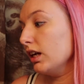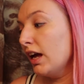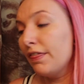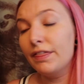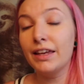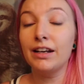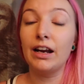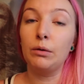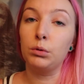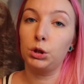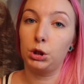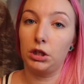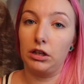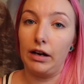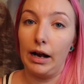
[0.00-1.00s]
and then I will
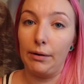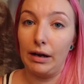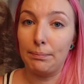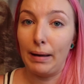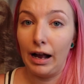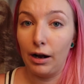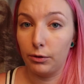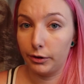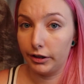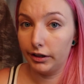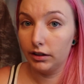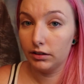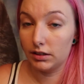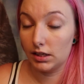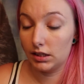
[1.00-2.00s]
show you how I
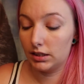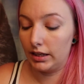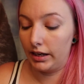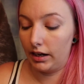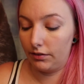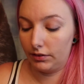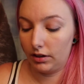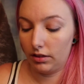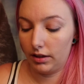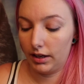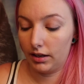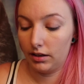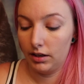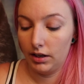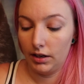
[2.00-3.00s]
powder to set
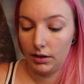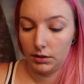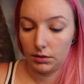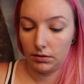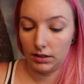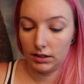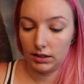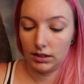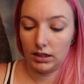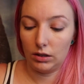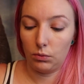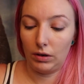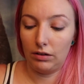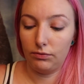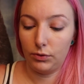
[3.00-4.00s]
everything. So this is the
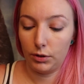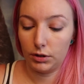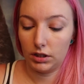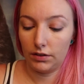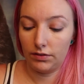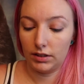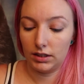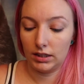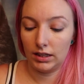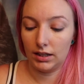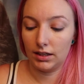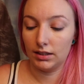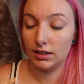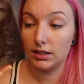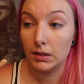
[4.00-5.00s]
Rainforest of the Sea
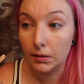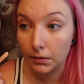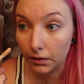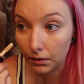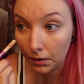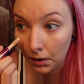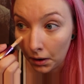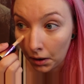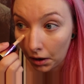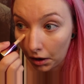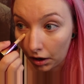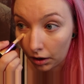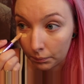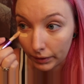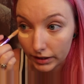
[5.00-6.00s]
concealer.
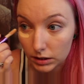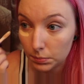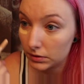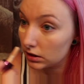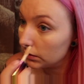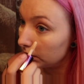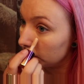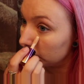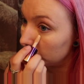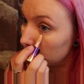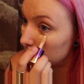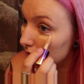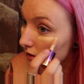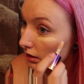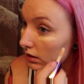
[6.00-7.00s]
I specifically
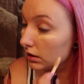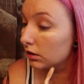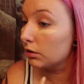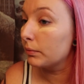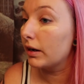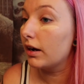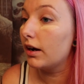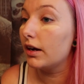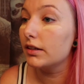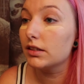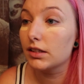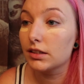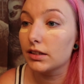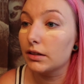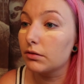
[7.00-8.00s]
use this under my eyes
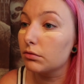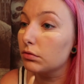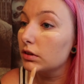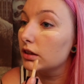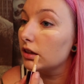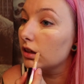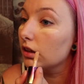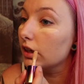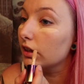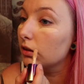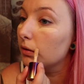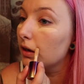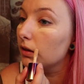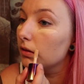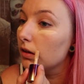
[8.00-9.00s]
because I really like the
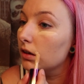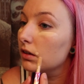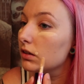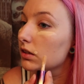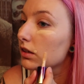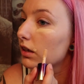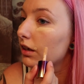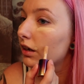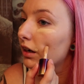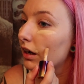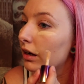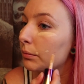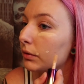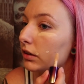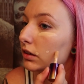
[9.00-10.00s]
way it looks, and I
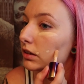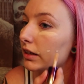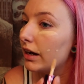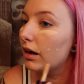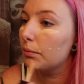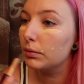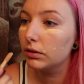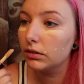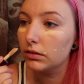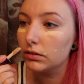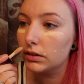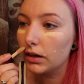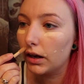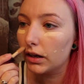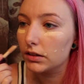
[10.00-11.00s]
am gonna dab little
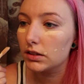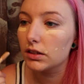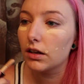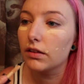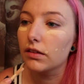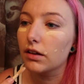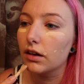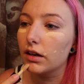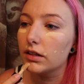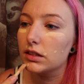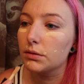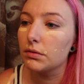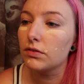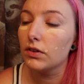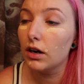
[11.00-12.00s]
dots on the guys
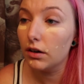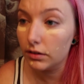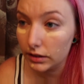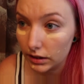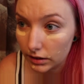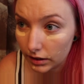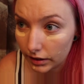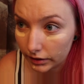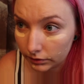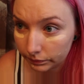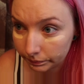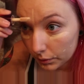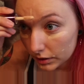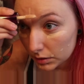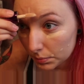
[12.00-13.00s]
that we've already done.
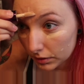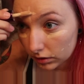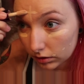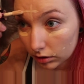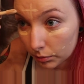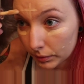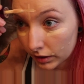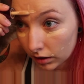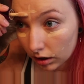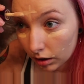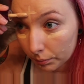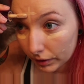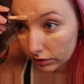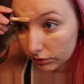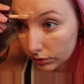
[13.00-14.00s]
I always put a little bit
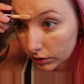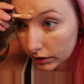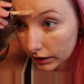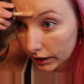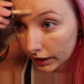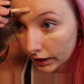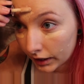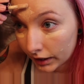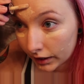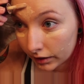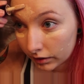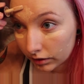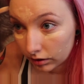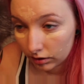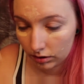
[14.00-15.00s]
on my
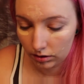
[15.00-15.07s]
forehead,